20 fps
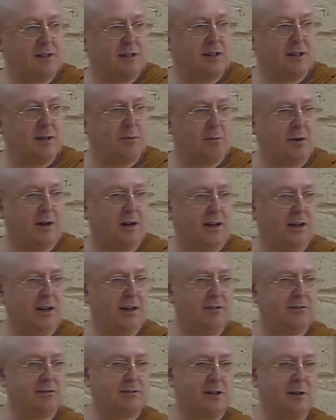another button, it
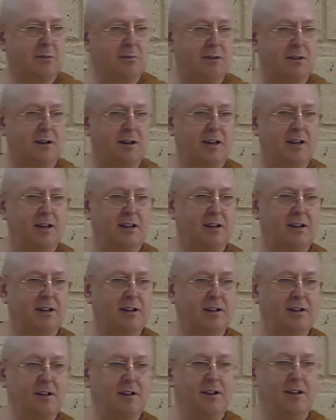lifts up the knee.
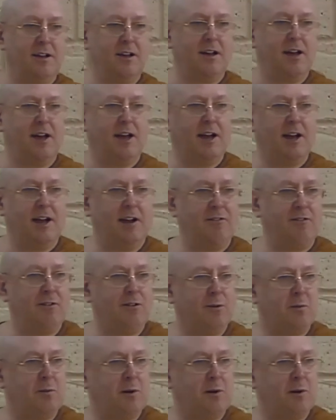And if you're a